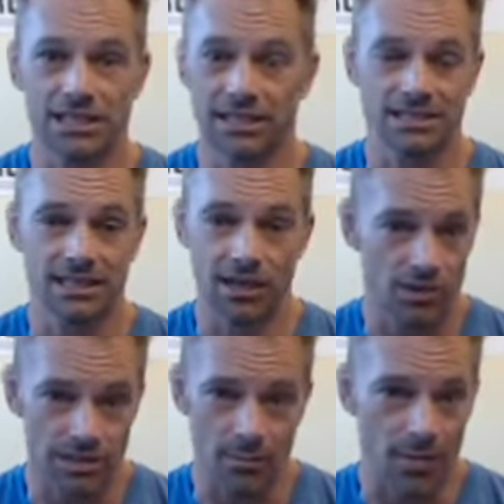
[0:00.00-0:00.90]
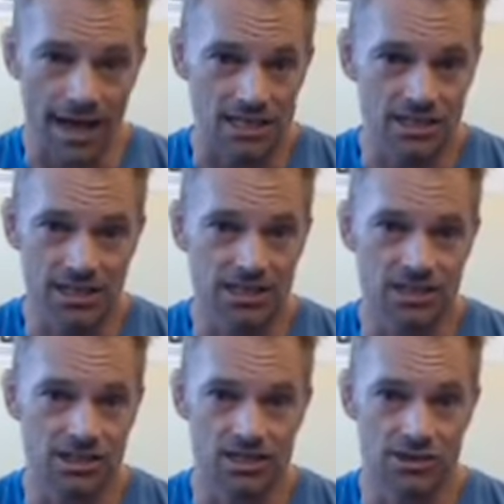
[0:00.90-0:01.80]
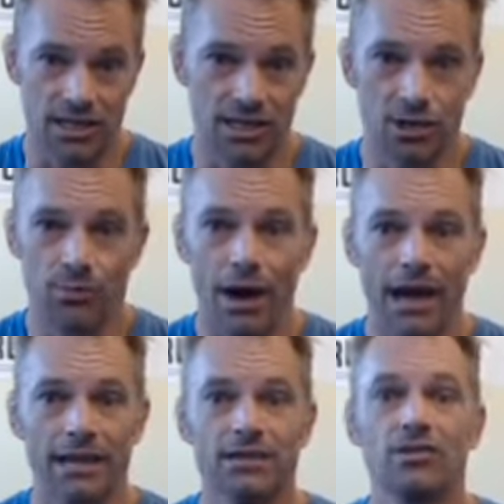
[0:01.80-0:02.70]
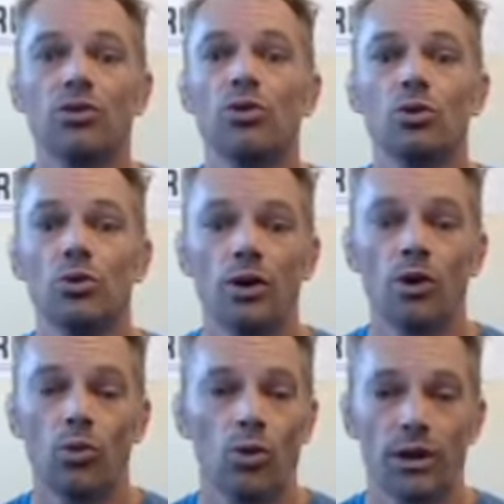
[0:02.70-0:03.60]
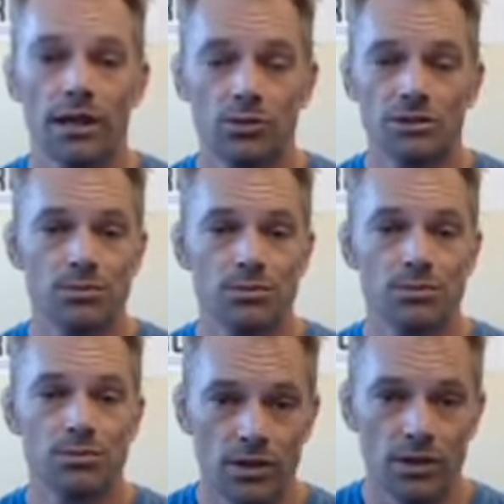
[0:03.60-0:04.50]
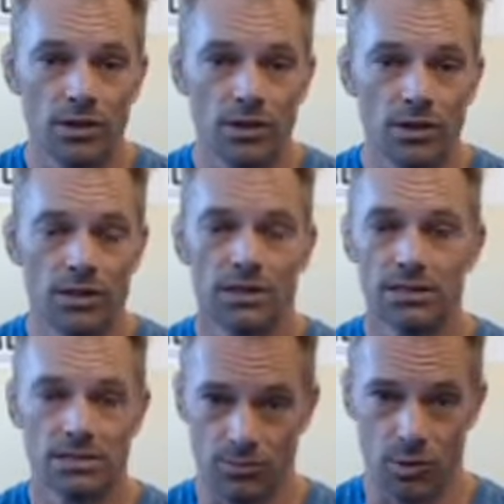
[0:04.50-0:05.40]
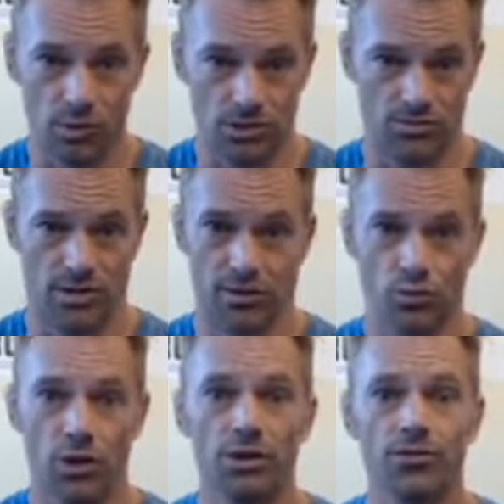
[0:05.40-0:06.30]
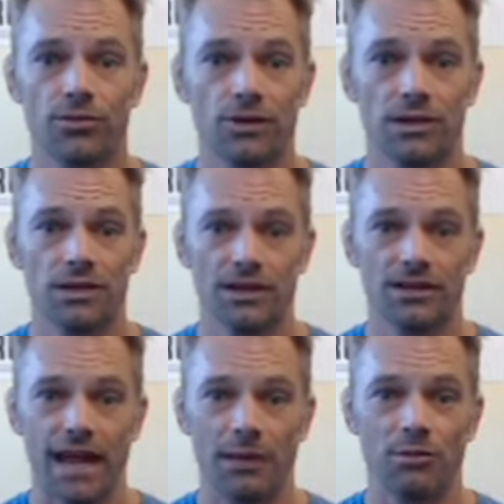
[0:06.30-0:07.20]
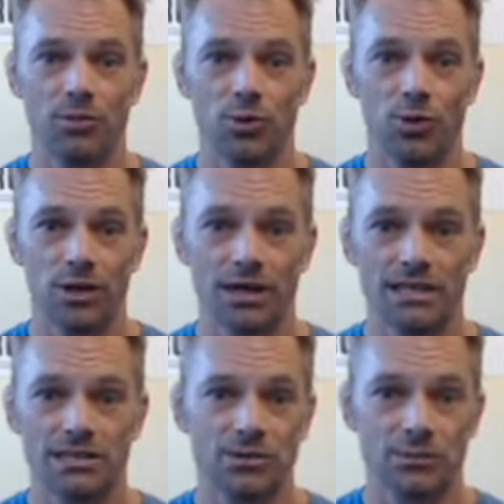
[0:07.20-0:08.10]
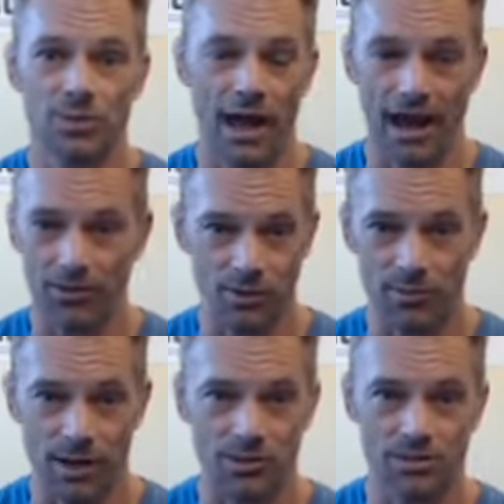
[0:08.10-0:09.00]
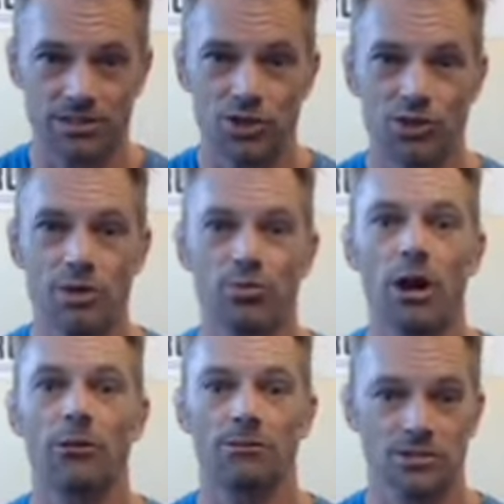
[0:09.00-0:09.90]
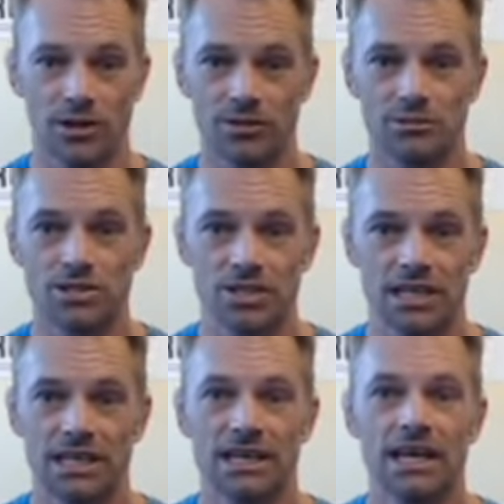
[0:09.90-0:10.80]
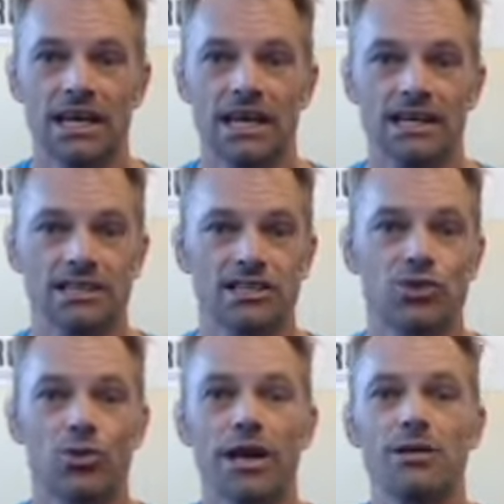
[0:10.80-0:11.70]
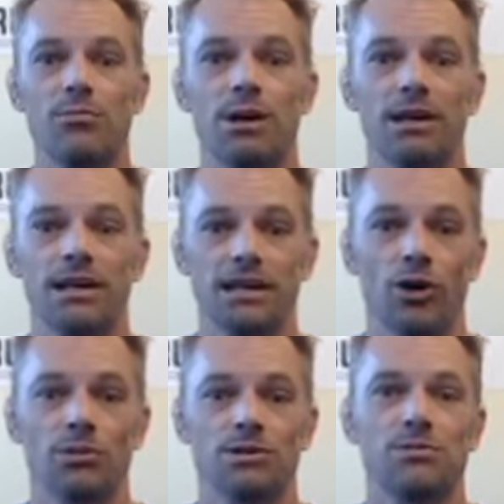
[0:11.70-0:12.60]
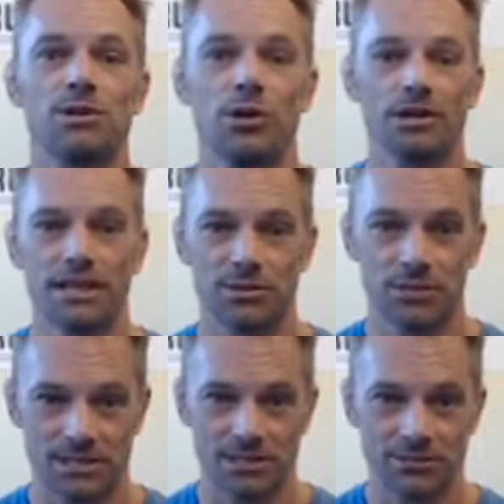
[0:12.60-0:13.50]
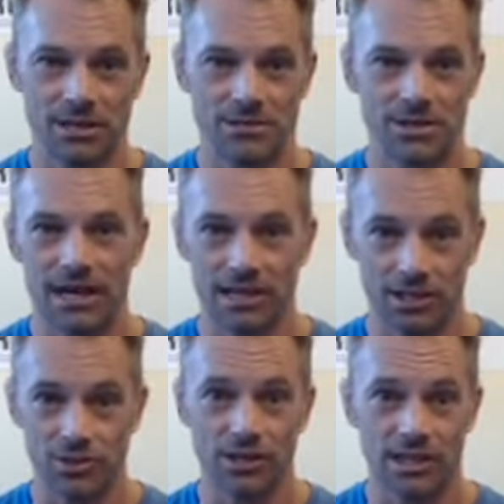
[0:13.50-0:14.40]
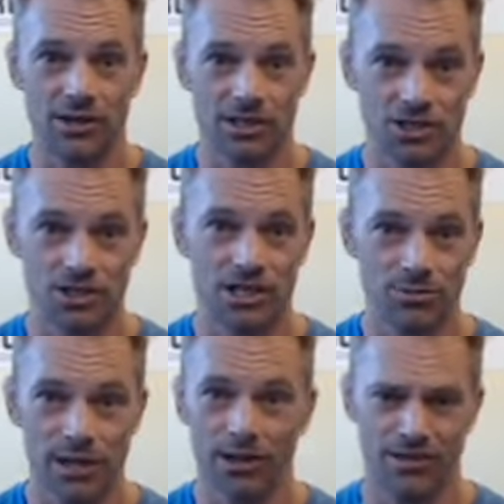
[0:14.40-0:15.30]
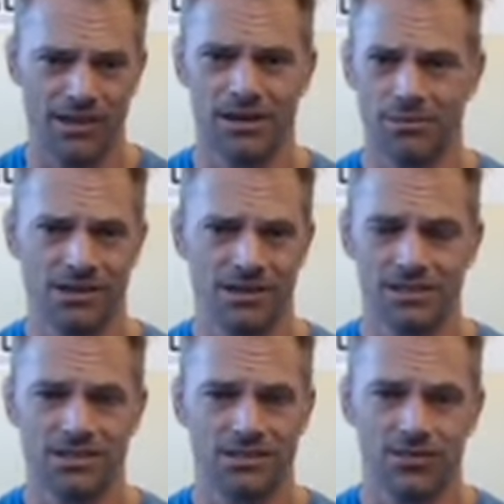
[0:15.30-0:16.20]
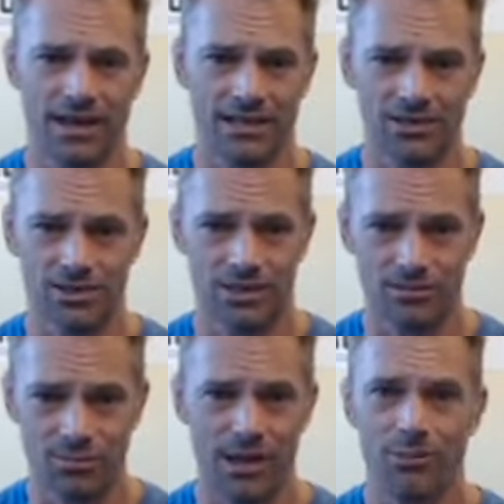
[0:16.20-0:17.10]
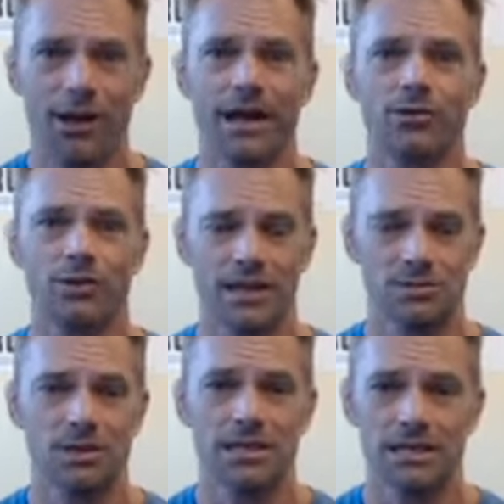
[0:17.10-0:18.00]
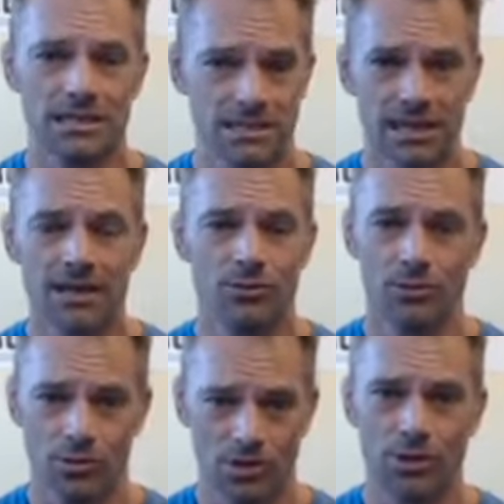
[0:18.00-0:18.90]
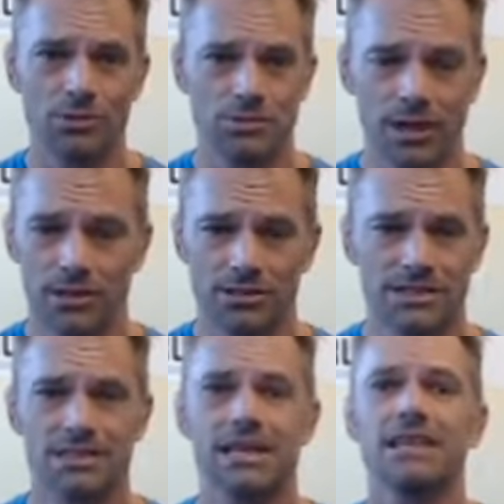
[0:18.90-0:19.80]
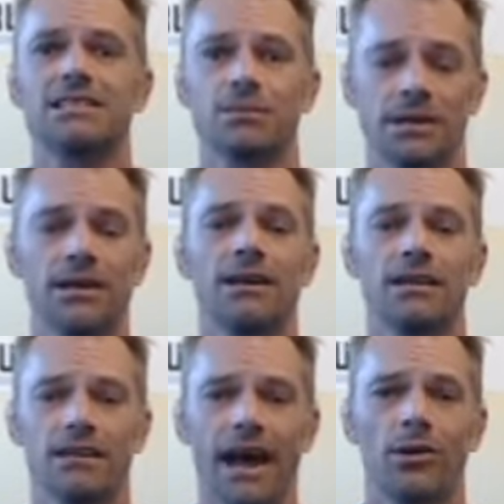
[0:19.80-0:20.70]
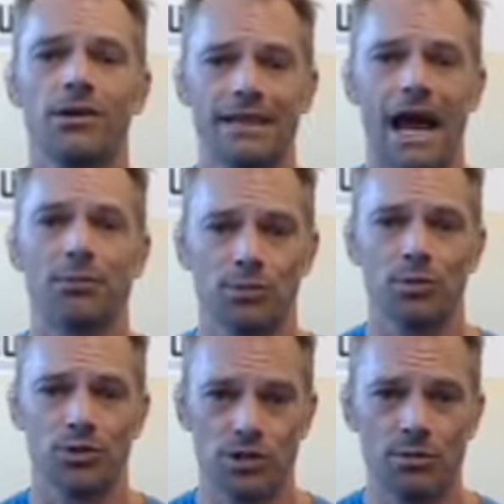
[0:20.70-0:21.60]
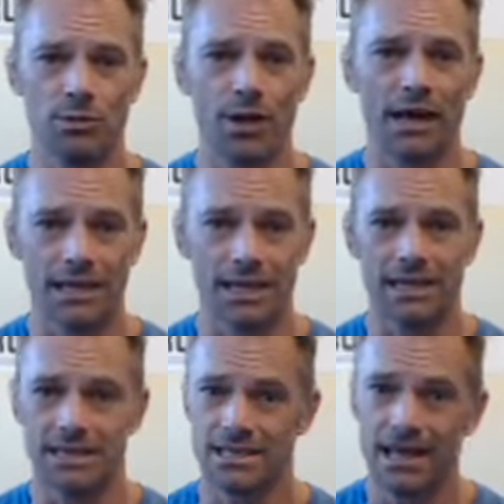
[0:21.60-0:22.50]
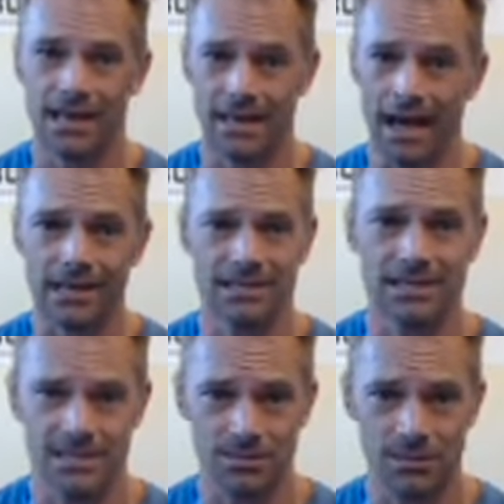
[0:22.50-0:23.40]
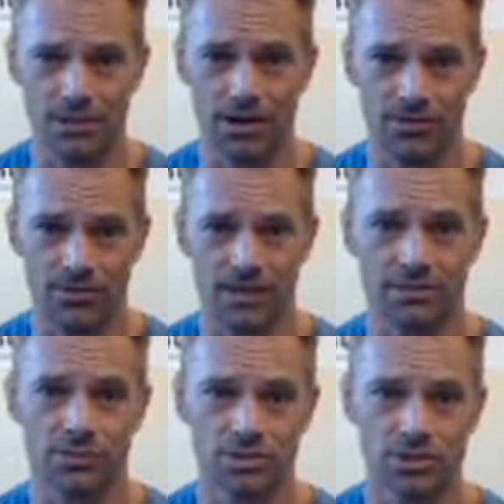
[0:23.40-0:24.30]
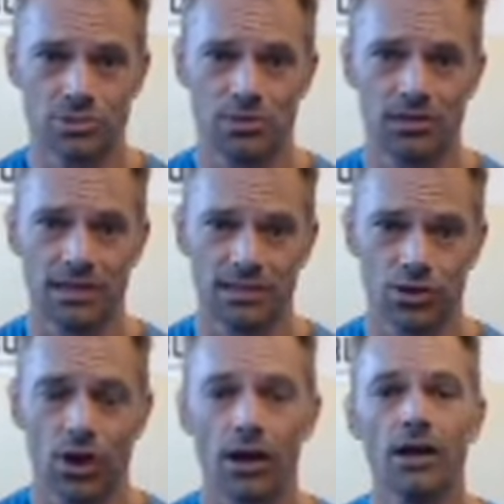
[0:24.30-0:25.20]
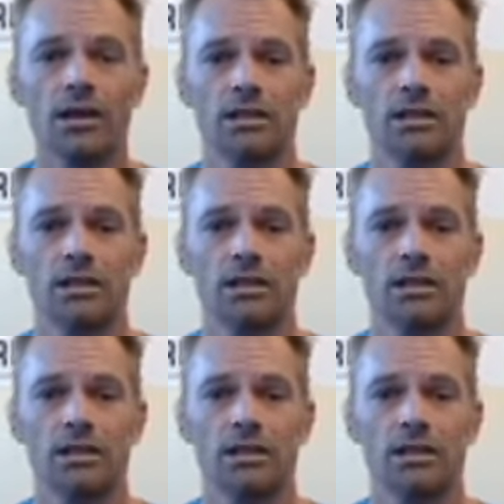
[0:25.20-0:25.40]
And it's like, no, it's not magic. It's just letting your body do what it was made to do. It's the most like wonderfully adaptable organism out there, man. We're such a great problem-solving machine, and it's great, but it can almost be to our detriment sometimes, right? Like you can get on a shitty pedal. Like, I mean, the fact that you can pedal a bike with SPDs, with clipless pedals, is a testament to how adaptable the human body is, not a testament to how effective those stupid things are.